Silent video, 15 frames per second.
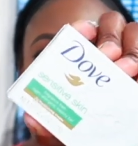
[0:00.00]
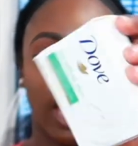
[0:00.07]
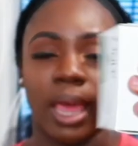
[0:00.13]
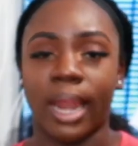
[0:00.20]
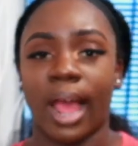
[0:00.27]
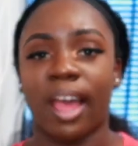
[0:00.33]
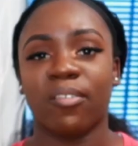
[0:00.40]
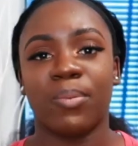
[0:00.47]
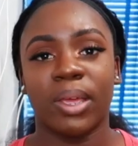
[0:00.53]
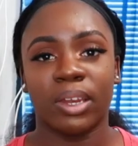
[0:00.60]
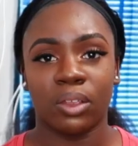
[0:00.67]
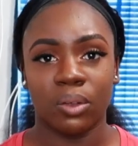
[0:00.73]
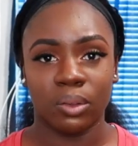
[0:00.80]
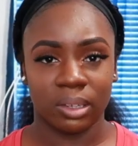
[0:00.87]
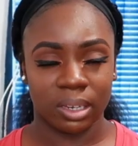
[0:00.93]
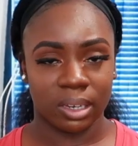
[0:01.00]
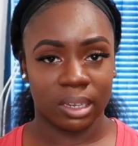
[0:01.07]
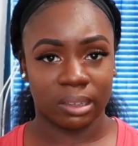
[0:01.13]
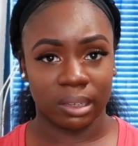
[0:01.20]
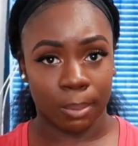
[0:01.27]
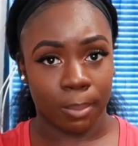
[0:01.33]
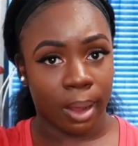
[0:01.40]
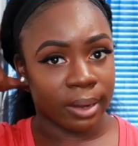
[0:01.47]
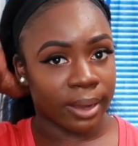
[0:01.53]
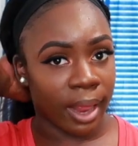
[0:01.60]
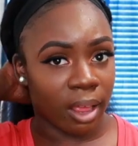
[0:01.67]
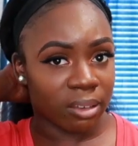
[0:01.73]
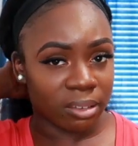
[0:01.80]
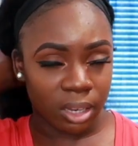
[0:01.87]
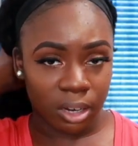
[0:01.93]
And I've been using this in my
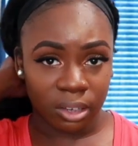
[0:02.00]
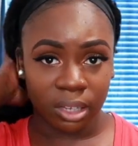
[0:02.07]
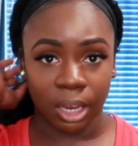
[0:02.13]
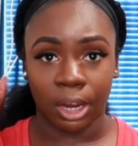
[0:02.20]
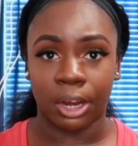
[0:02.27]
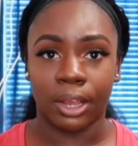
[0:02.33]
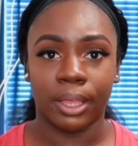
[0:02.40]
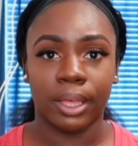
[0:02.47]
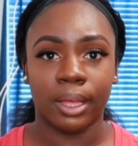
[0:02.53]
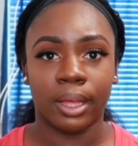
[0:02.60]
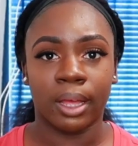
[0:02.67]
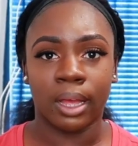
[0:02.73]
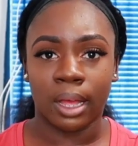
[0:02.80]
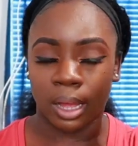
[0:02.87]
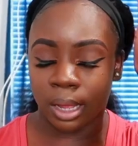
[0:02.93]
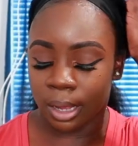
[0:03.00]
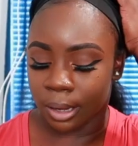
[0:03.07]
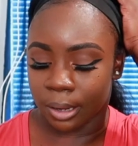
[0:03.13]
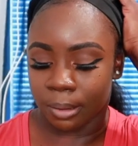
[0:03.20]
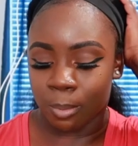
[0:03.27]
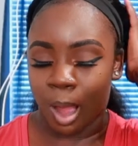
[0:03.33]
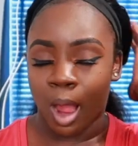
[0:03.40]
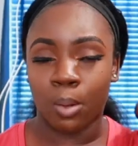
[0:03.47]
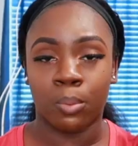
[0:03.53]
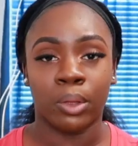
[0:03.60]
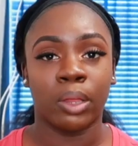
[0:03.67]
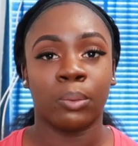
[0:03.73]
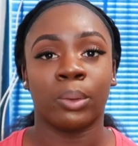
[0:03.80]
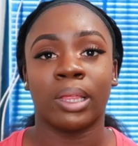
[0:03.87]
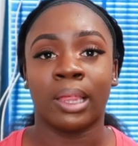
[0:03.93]
downstairs area. Um, I
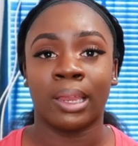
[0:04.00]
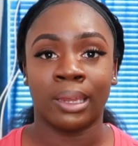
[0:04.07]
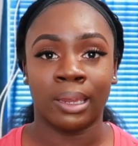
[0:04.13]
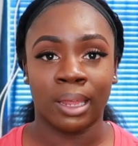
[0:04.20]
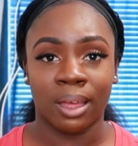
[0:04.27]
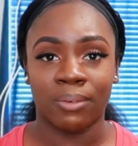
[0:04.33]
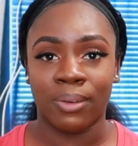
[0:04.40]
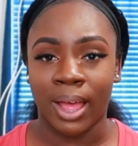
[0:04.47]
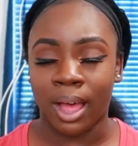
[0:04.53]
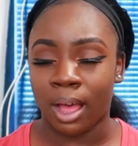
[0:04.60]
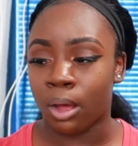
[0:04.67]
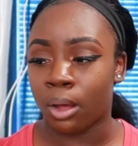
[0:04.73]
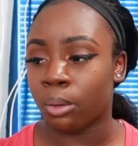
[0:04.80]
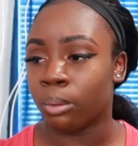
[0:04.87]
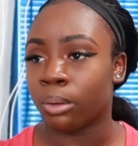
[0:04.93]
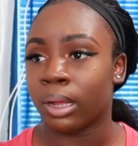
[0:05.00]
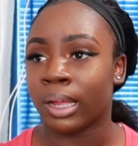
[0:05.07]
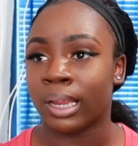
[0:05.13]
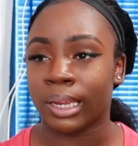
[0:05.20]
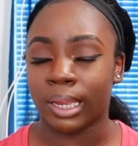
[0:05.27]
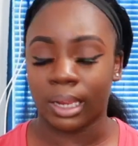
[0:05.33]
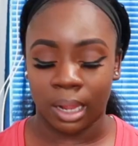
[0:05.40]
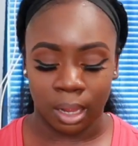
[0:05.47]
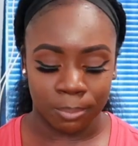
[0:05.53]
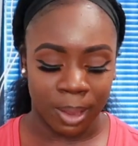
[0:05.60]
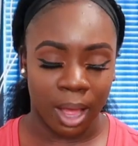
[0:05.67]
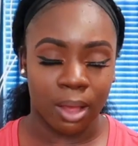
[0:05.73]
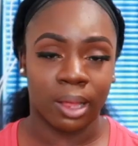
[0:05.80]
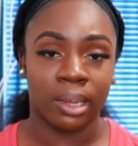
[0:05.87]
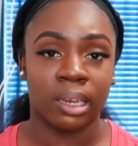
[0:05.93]
really, really love how clean, um,
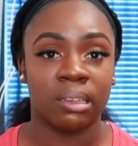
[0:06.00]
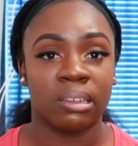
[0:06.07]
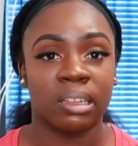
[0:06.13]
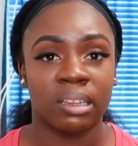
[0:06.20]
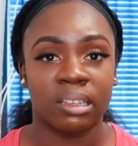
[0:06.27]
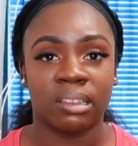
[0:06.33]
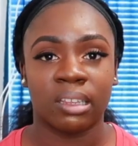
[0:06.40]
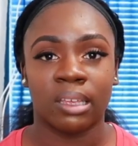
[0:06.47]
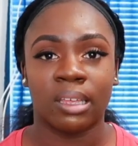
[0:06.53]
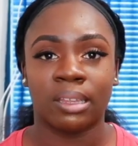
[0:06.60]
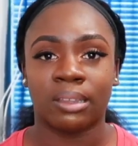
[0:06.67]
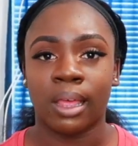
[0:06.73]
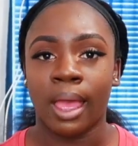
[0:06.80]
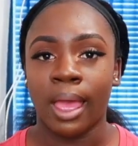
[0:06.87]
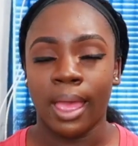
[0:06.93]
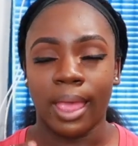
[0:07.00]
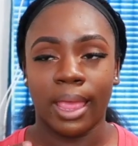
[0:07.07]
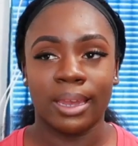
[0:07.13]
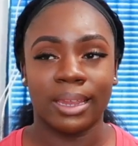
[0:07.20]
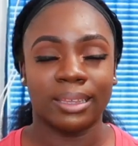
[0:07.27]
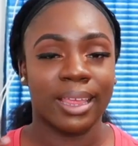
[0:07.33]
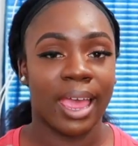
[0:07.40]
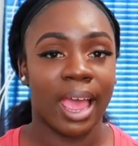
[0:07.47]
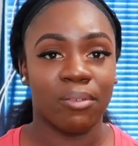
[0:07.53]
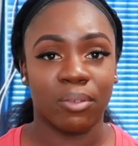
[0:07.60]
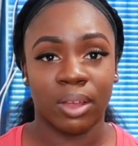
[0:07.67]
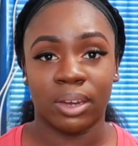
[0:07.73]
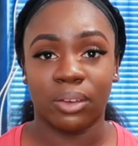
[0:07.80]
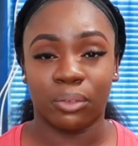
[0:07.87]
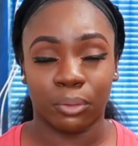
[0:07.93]
how cleansing this is. It doesn't have
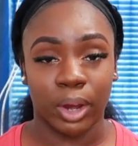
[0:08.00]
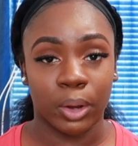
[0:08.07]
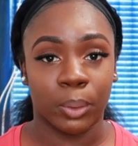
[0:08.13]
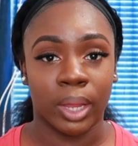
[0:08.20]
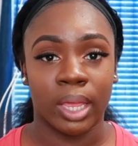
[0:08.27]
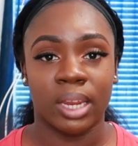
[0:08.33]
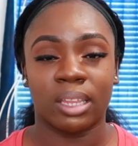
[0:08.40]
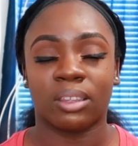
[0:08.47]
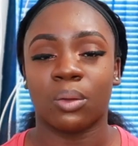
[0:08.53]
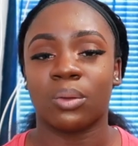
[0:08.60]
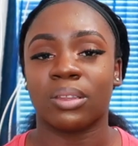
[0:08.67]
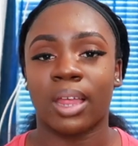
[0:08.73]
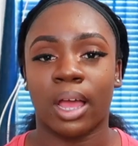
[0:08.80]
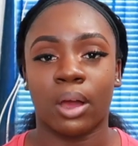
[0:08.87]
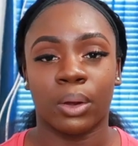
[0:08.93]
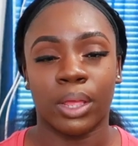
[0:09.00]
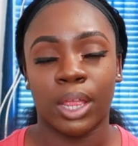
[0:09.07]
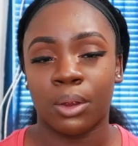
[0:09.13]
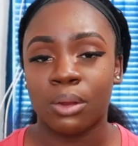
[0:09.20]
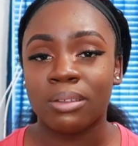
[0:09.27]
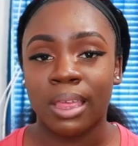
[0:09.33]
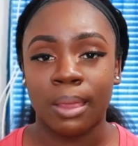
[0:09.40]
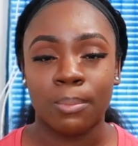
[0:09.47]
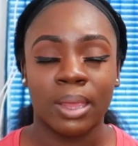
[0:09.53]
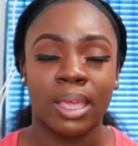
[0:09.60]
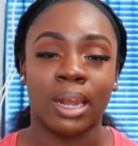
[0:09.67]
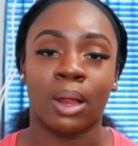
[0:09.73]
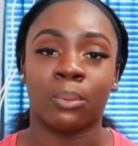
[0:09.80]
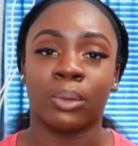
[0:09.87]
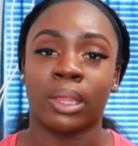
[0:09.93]
any fragrance in it, so it's not going to irritate me.
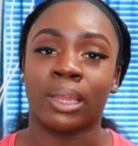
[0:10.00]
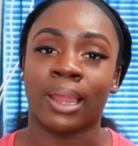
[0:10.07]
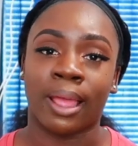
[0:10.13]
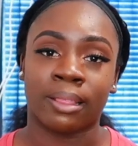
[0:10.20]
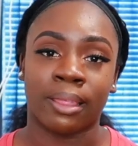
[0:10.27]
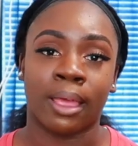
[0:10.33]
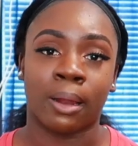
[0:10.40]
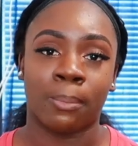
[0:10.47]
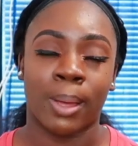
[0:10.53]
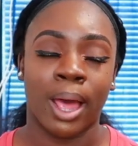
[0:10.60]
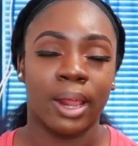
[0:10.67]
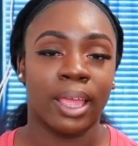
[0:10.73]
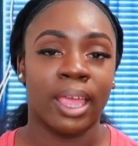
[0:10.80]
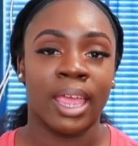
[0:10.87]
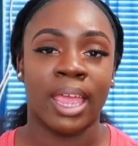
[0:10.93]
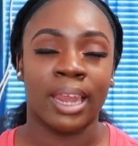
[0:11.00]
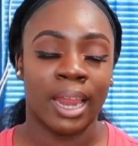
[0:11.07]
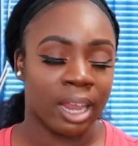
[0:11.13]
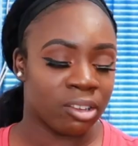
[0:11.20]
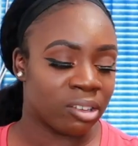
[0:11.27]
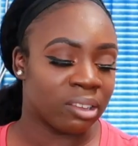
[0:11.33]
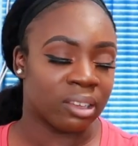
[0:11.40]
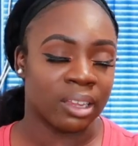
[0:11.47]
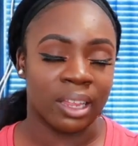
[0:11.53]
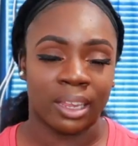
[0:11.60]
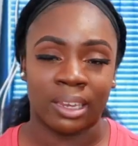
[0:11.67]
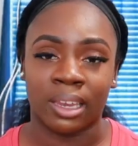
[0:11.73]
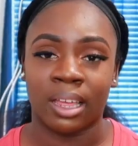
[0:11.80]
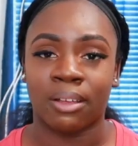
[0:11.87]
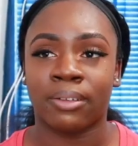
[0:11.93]
And I really like that about it. And I just
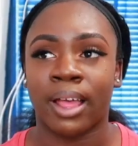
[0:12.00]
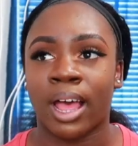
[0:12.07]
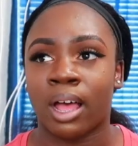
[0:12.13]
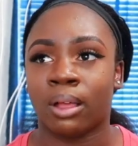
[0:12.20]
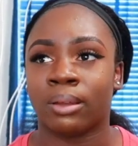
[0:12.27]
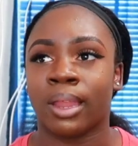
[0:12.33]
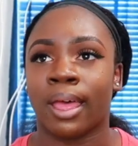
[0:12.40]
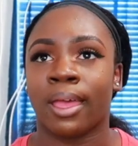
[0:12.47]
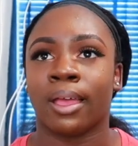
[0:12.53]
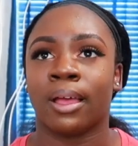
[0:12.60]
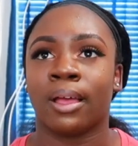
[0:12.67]
love how like...